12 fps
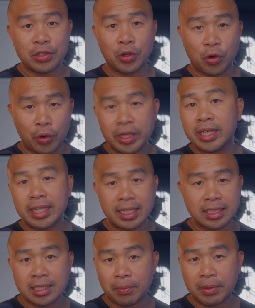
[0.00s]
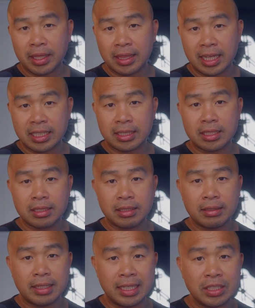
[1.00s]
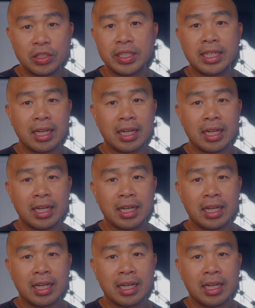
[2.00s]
you're going to need something that's easily